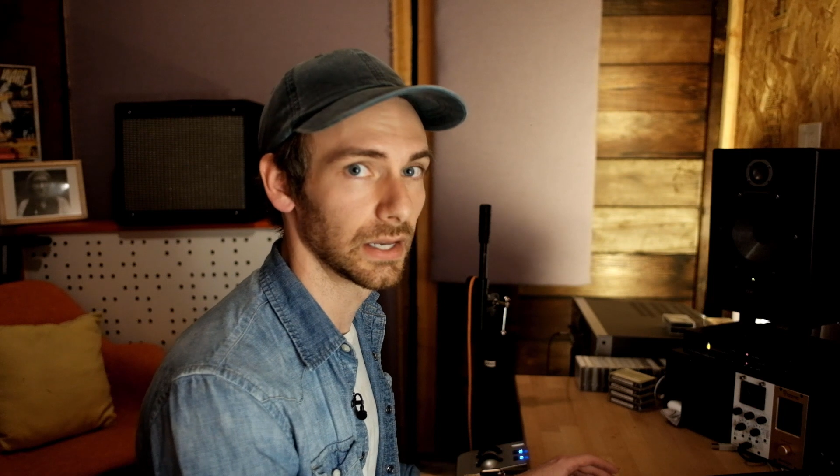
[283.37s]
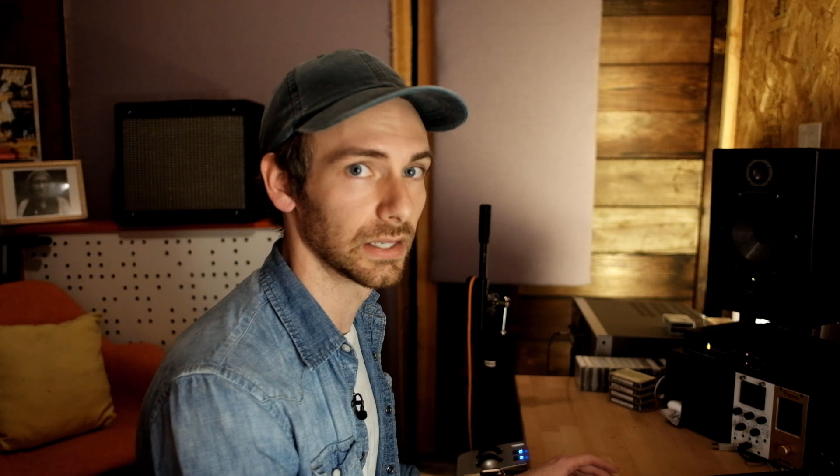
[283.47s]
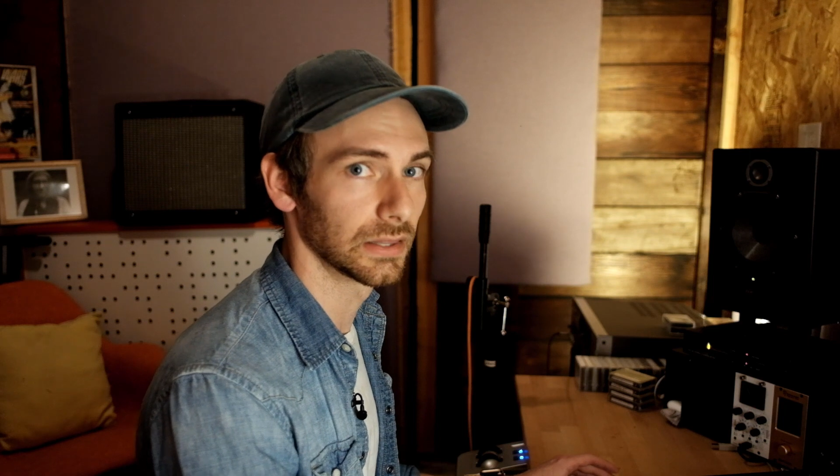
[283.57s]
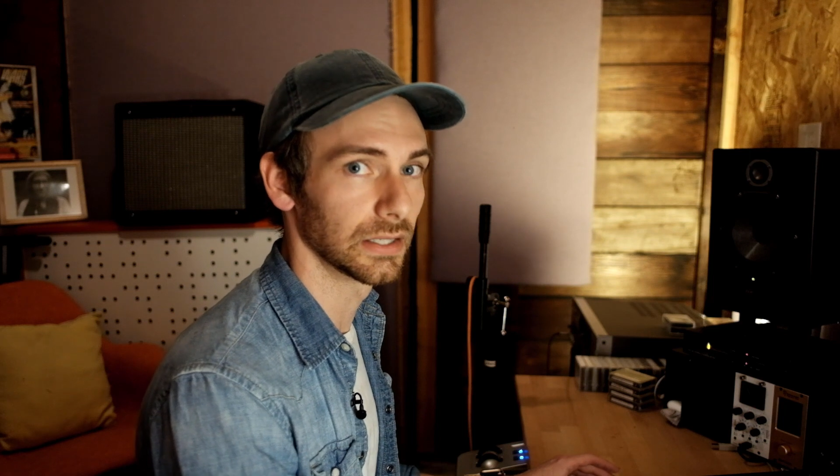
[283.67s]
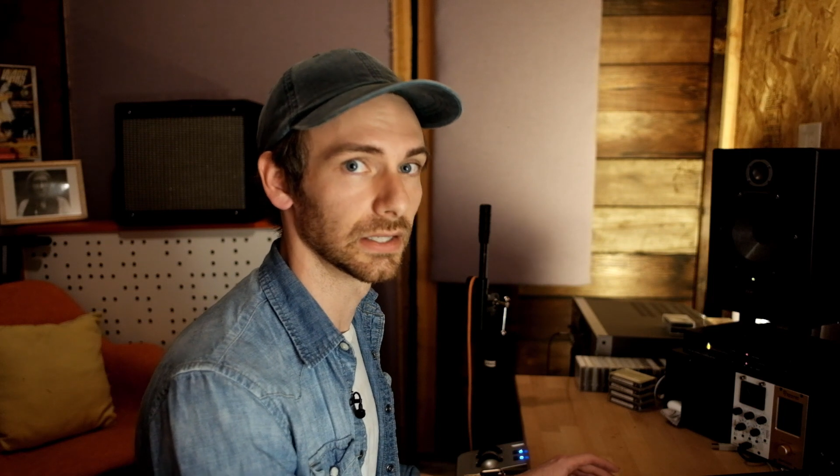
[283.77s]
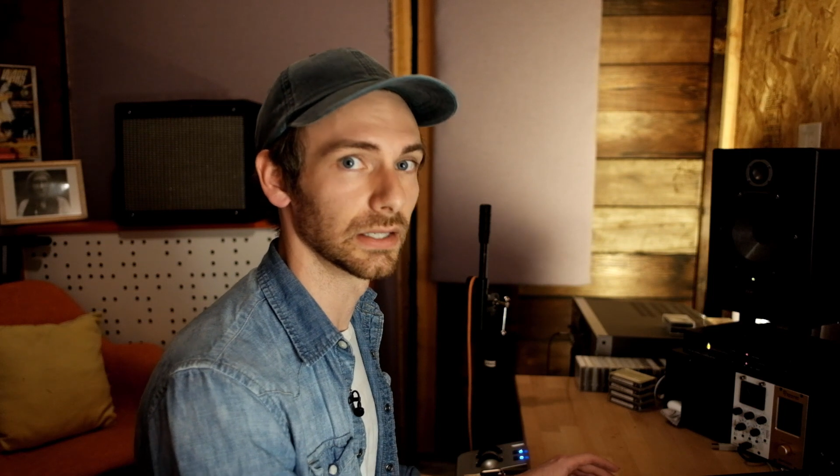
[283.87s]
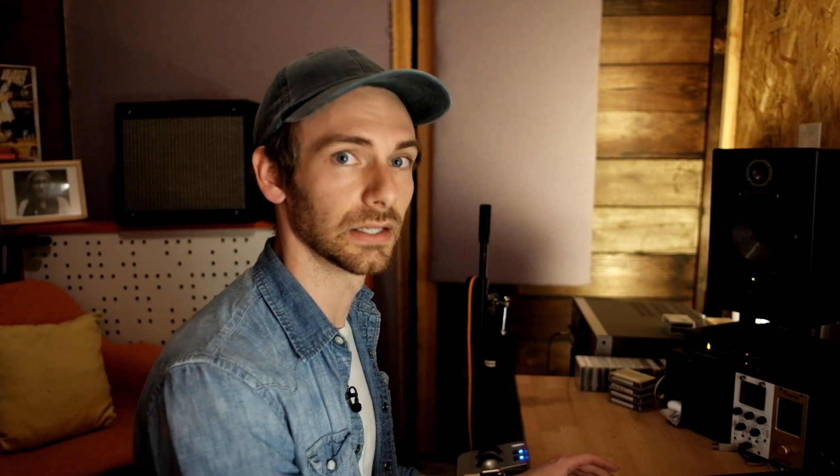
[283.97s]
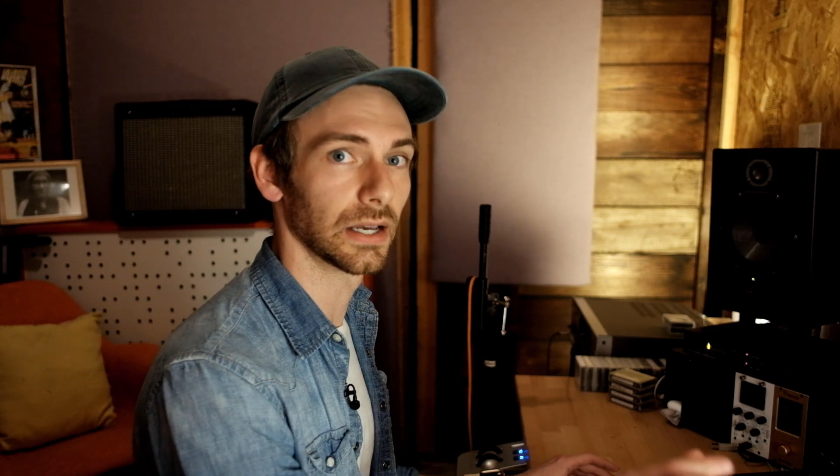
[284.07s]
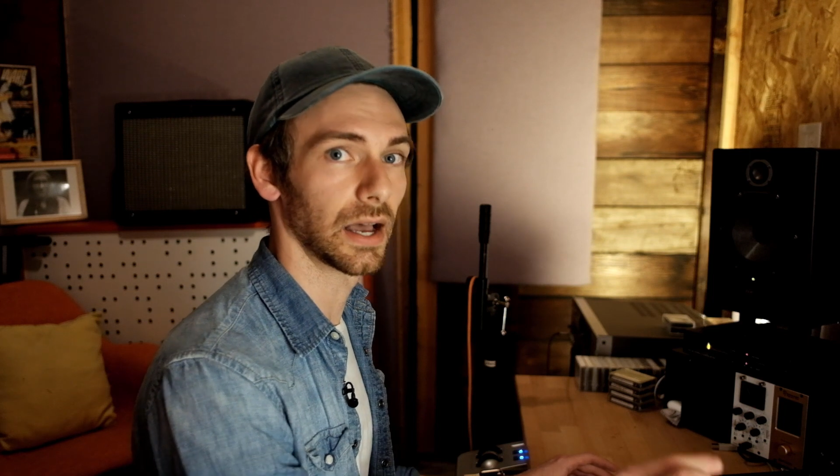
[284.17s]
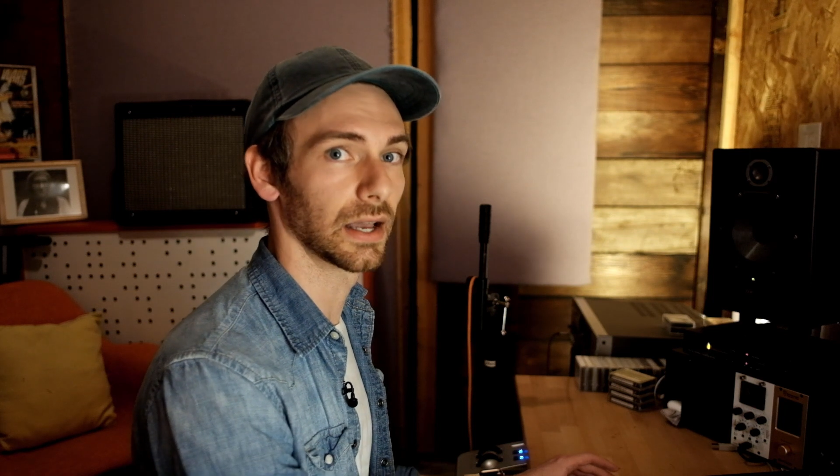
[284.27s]
and
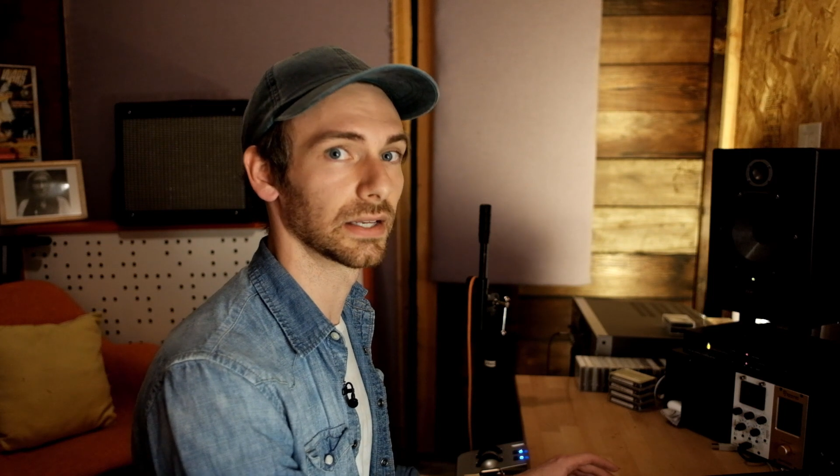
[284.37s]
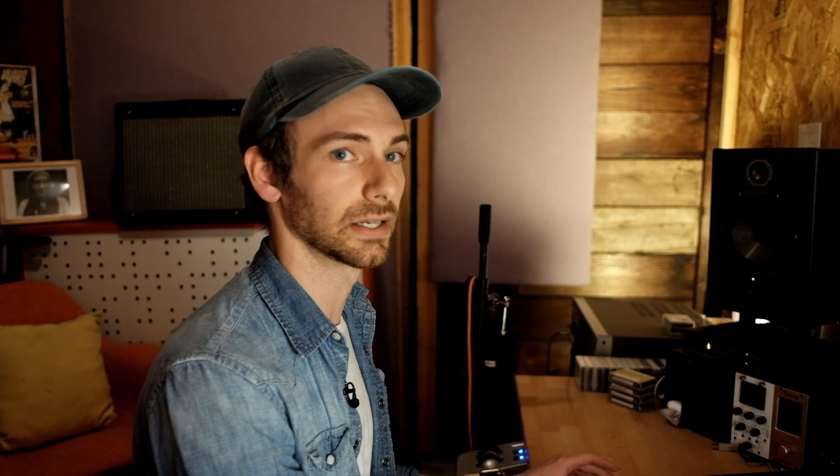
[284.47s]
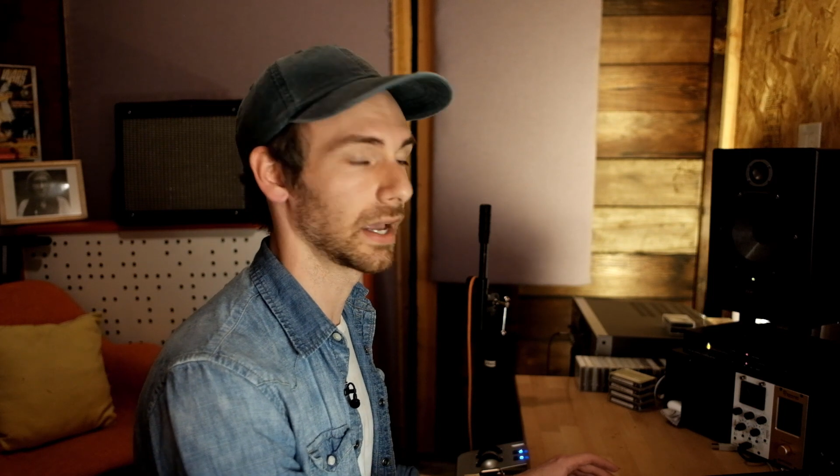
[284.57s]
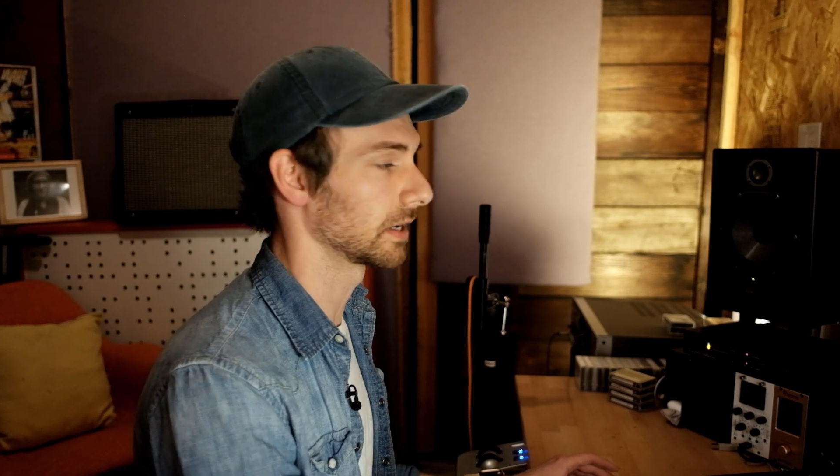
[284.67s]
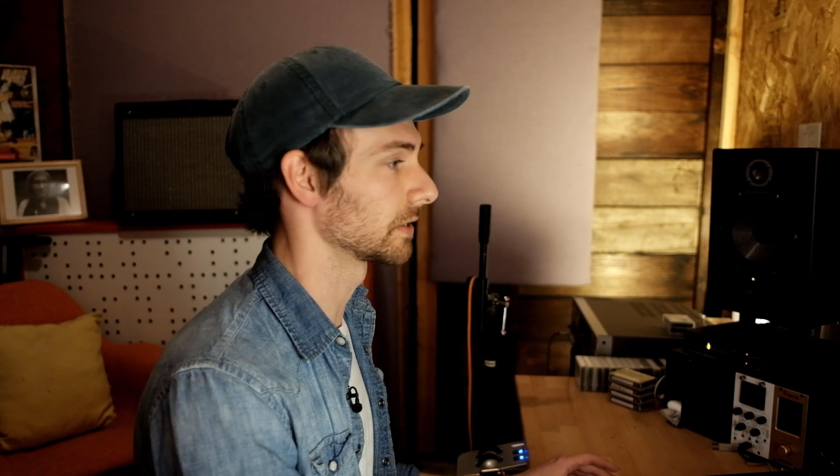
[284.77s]
then I can add